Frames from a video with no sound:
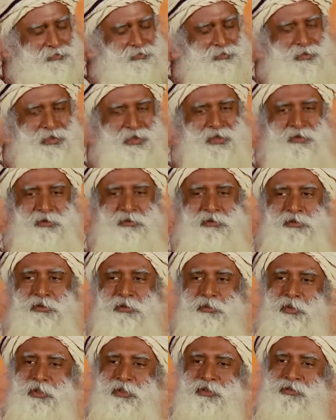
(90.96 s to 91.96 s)
they are also
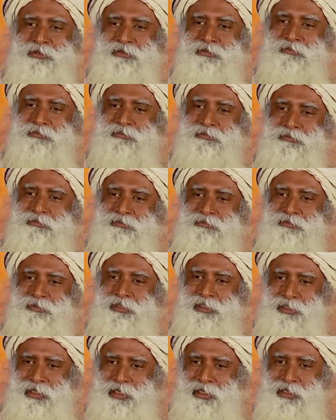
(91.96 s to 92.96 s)
born,
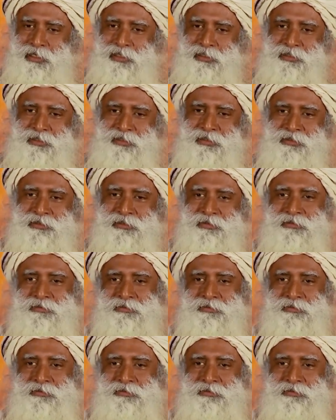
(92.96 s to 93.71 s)
just like us.